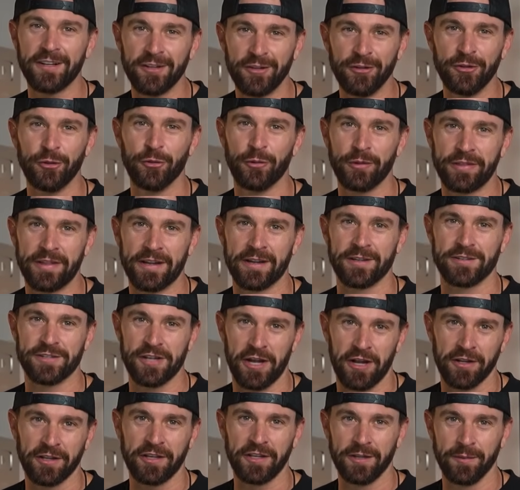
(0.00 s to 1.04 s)
clue what they're
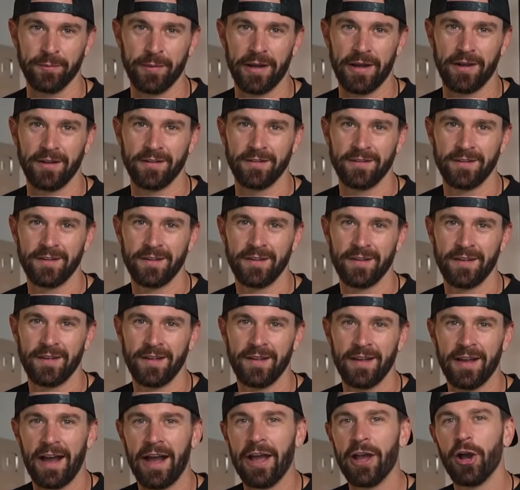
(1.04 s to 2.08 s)
talking about.
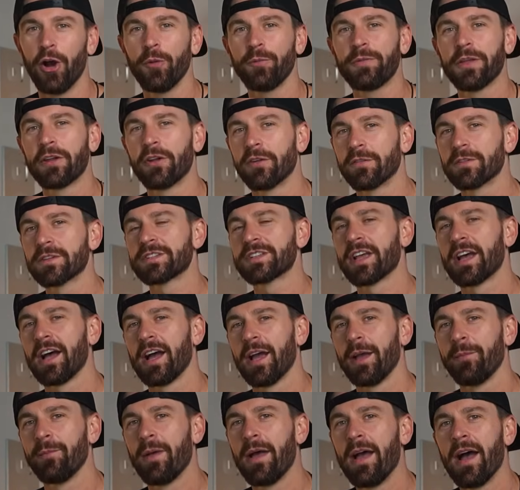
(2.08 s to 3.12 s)
I hope that over
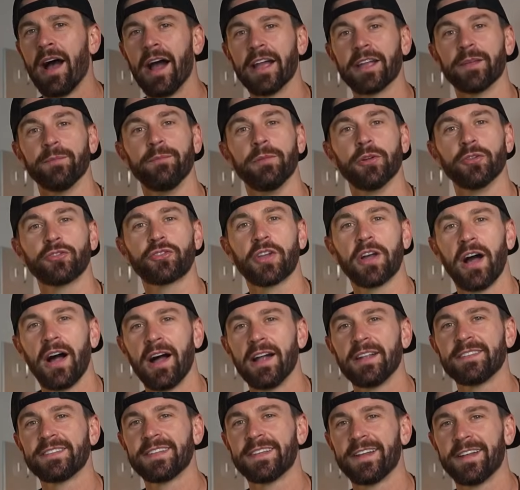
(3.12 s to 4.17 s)
time, I can build
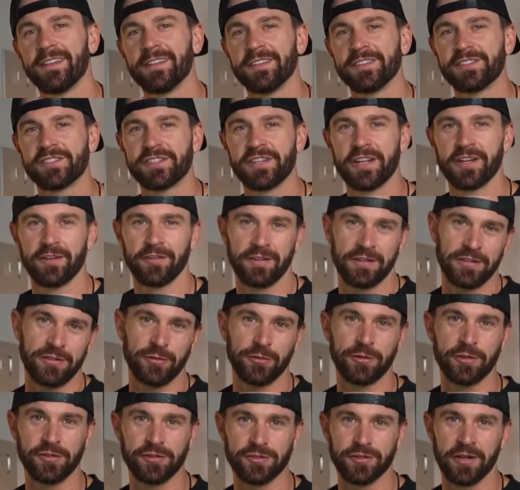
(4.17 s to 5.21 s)
content on this channel that
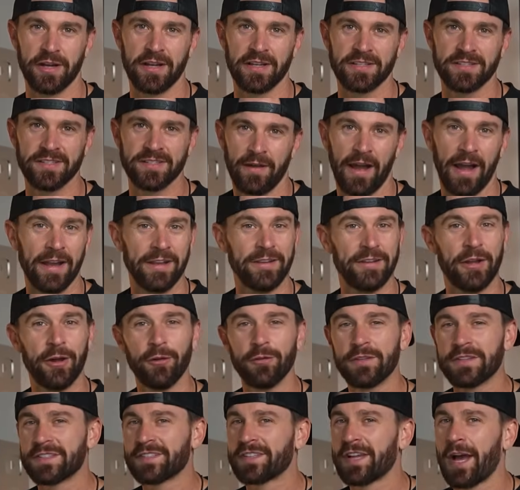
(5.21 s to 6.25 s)
you can trust. I
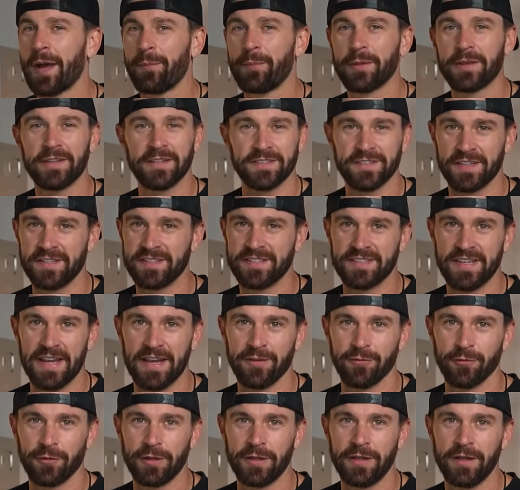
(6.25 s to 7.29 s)
know this topic is
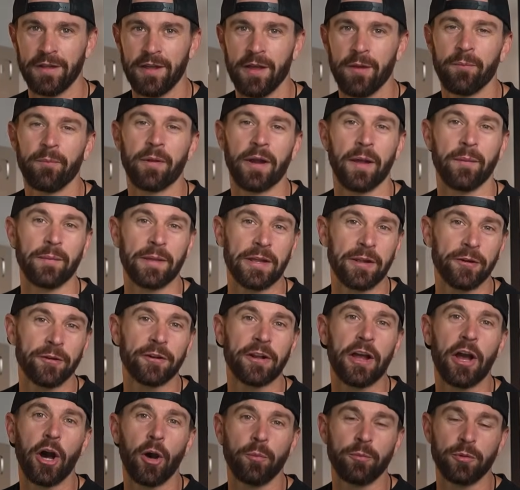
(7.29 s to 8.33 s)
unsavory, but I'm here
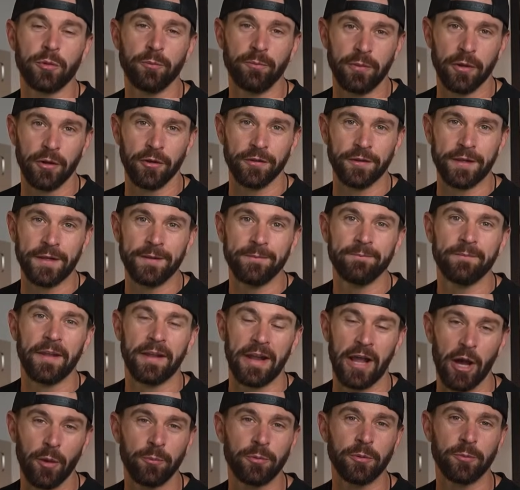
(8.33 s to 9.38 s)
to help you build it
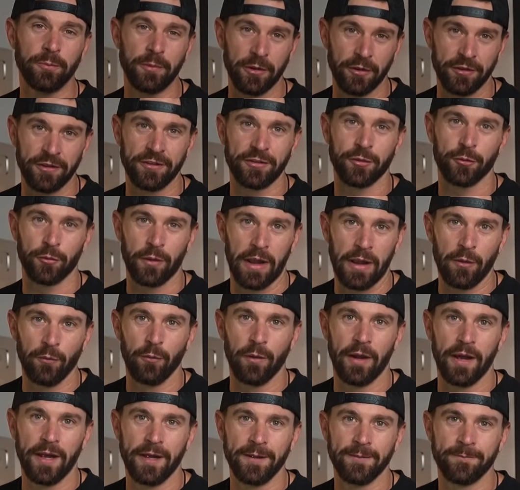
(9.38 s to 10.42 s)
and help you build it the right
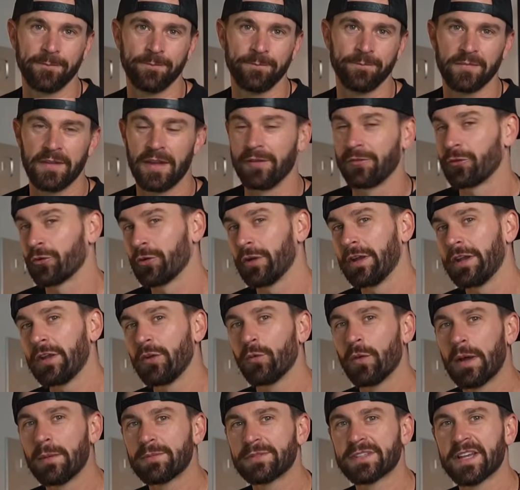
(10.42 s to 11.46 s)
way. If
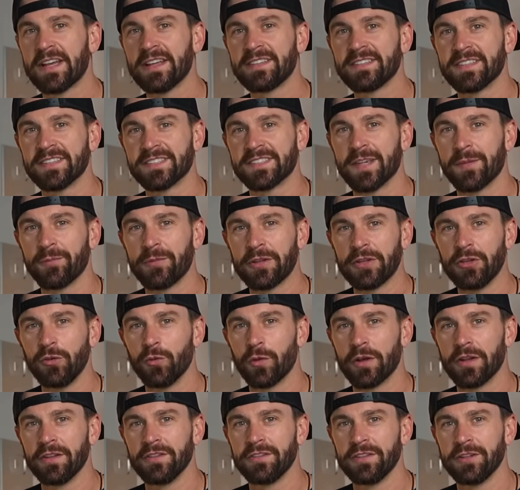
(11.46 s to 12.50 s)
creating websites is something you
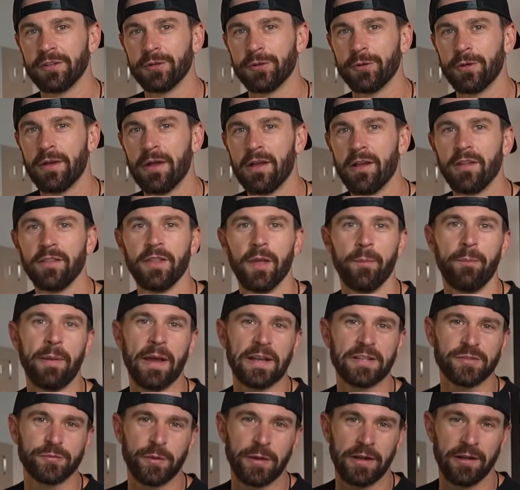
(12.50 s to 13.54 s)
wanna do, the
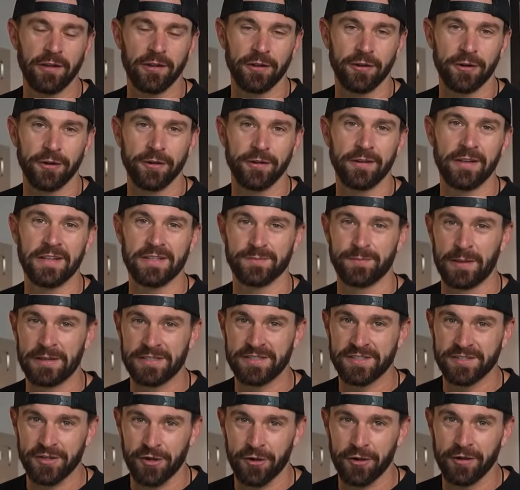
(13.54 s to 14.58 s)
best way to learn is by
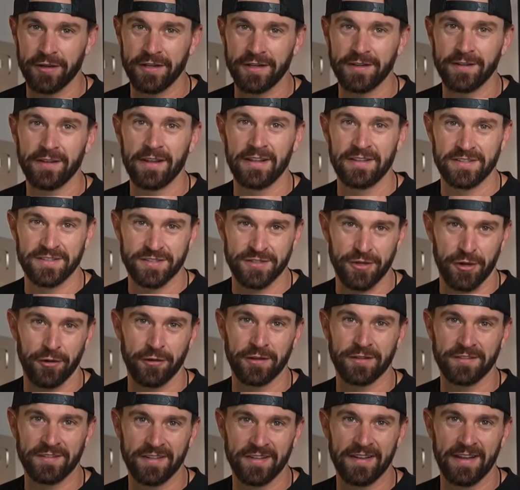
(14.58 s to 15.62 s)
starting and
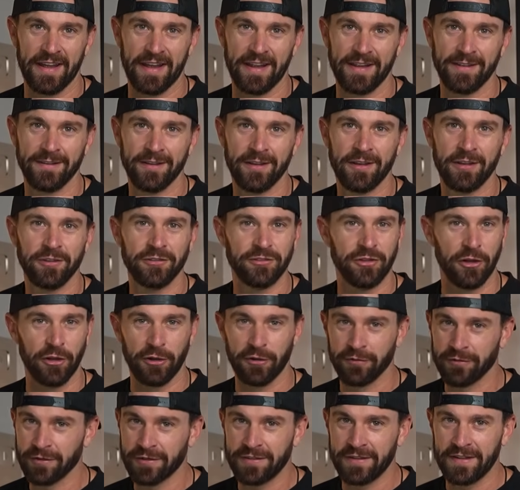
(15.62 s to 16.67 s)
starting today. Don't
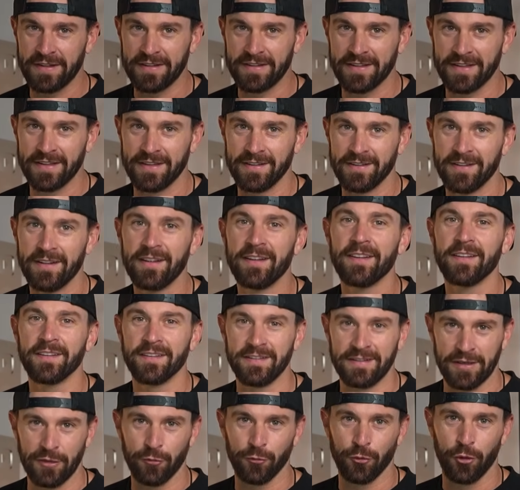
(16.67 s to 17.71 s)
overthink it,
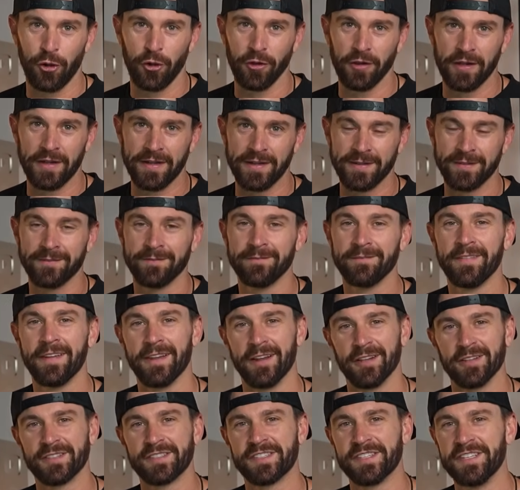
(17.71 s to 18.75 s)
get rolling,
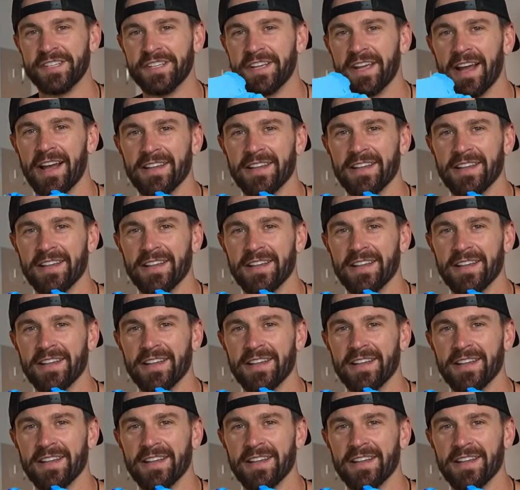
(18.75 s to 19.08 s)
and I'll see you